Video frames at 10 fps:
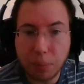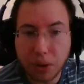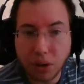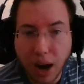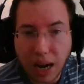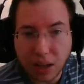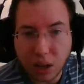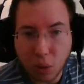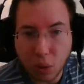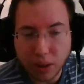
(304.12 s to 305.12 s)
I'm
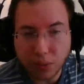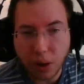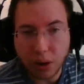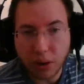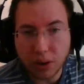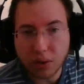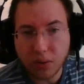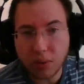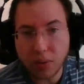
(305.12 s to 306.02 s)
interacting with, as far as